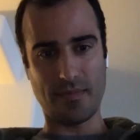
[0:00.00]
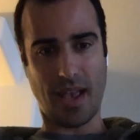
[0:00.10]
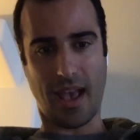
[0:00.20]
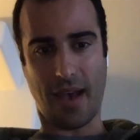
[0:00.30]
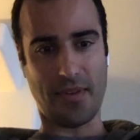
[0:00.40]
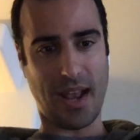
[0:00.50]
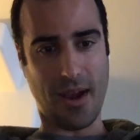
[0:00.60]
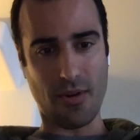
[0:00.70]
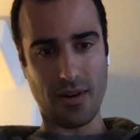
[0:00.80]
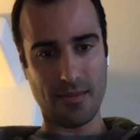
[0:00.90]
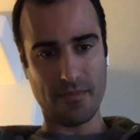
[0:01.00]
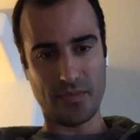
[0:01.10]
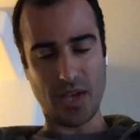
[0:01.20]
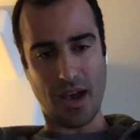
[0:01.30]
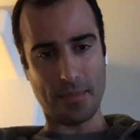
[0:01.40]
half an hour
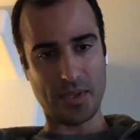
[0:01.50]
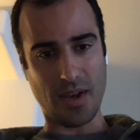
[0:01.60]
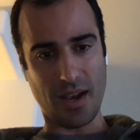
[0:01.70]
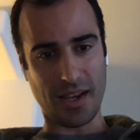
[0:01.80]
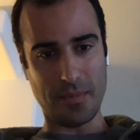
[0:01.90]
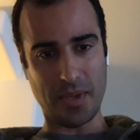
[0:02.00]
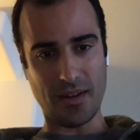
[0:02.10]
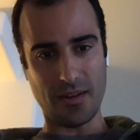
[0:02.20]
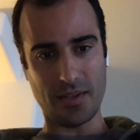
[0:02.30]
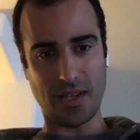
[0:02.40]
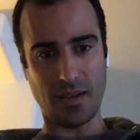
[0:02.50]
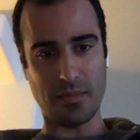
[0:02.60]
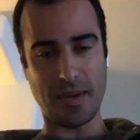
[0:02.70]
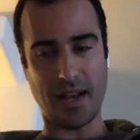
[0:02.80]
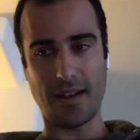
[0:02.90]
tops talking to Peter, telling
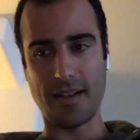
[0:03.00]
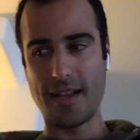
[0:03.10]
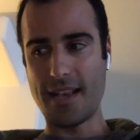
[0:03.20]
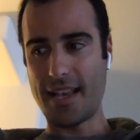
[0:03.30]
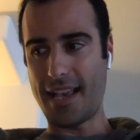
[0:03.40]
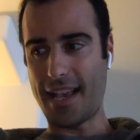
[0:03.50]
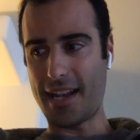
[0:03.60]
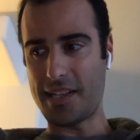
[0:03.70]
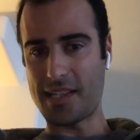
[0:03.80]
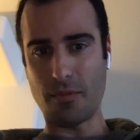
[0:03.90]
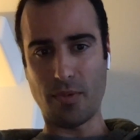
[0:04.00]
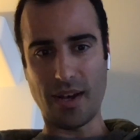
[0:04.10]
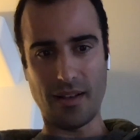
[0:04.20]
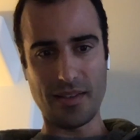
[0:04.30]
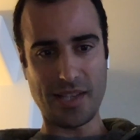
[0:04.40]
him about it. And he said,
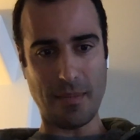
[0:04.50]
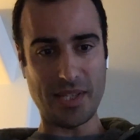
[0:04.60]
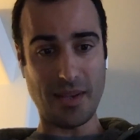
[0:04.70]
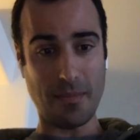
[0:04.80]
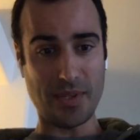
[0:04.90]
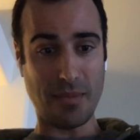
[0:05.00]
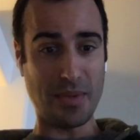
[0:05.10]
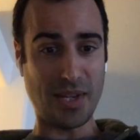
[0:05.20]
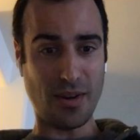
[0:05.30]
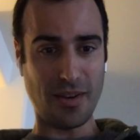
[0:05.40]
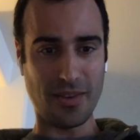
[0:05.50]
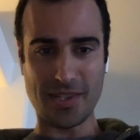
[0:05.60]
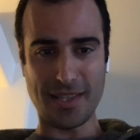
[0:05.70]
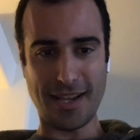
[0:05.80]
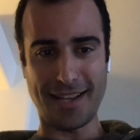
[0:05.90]
"Well, send me some
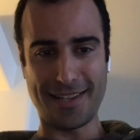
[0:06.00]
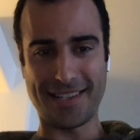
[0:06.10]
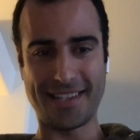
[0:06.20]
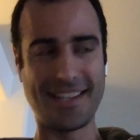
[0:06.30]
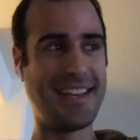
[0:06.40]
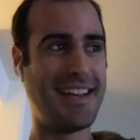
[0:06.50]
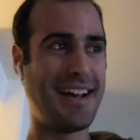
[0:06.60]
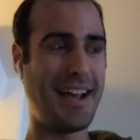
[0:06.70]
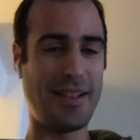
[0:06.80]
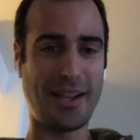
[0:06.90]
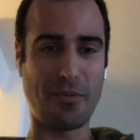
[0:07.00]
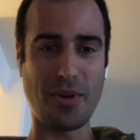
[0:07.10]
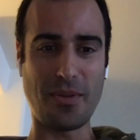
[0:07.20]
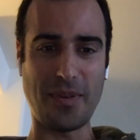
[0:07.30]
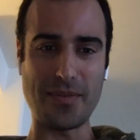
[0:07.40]
materials." And then I like
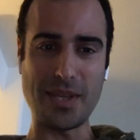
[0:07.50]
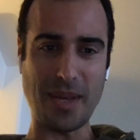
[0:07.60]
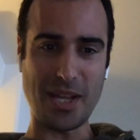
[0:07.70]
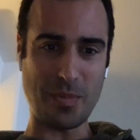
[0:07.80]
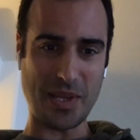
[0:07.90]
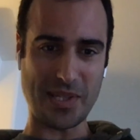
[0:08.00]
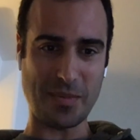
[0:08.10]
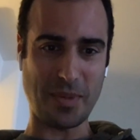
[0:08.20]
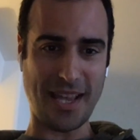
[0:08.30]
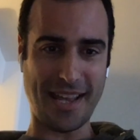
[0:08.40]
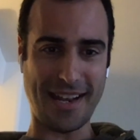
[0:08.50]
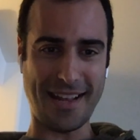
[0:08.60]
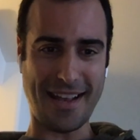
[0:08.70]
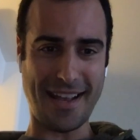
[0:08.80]
wrote a 50-page business plan, and